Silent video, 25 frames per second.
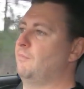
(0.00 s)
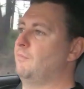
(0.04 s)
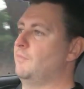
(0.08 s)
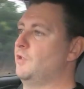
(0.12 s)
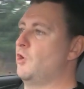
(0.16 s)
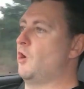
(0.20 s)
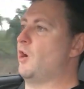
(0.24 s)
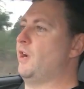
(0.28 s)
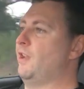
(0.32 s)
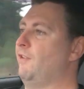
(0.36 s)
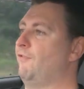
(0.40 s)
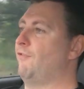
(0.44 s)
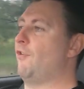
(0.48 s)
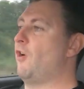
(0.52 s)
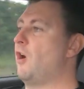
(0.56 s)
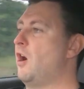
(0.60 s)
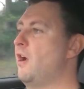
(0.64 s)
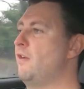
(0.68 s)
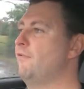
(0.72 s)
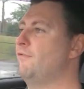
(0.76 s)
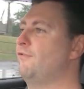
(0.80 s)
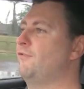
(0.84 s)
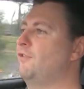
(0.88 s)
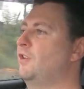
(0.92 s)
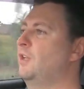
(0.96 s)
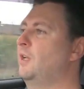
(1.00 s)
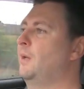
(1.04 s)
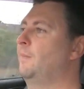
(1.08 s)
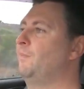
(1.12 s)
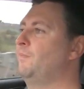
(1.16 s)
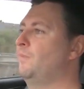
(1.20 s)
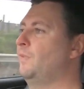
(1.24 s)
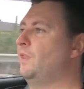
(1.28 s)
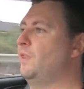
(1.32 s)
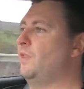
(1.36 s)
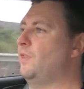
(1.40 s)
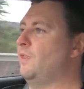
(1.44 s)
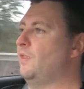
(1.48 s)
95,
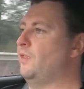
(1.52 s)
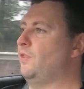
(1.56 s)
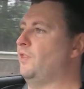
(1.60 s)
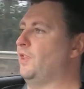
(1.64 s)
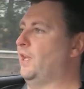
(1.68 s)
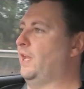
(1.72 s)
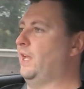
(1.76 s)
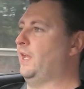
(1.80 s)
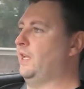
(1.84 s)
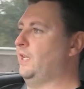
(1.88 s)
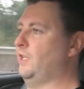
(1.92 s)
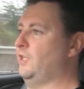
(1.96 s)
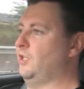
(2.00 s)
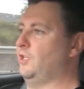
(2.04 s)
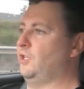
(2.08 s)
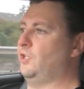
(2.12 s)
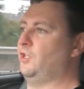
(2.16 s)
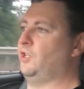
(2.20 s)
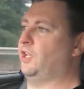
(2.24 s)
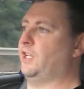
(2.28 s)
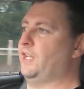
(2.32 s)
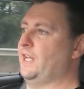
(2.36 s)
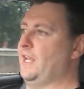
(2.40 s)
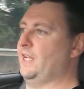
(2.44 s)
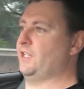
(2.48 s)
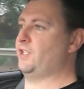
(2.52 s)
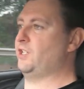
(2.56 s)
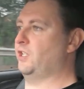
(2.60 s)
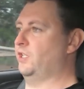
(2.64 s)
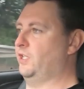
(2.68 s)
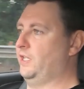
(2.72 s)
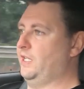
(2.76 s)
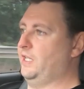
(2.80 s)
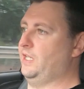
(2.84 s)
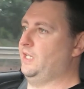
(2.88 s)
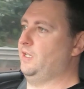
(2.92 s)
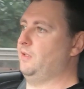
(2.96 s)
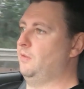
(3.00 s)
then you can
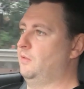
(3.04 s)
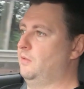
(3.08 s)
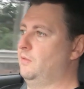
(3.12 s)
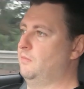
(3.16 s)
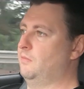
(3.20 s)
actually